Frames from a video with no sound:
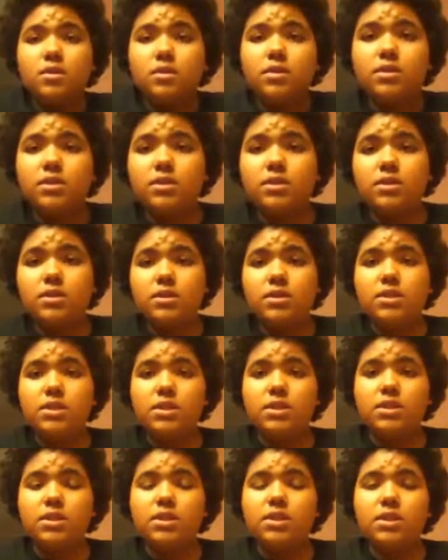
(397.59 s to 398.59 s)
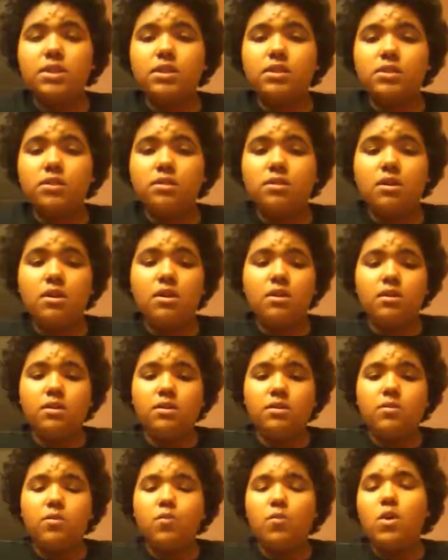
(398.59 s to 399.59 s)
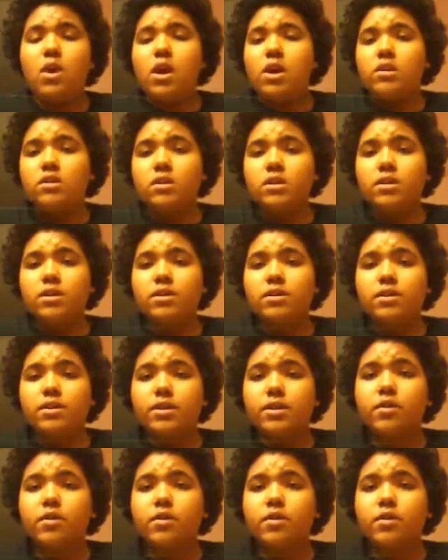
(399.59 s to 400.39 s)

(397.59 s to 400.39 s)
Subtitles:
This is a 16-inch long wire leader.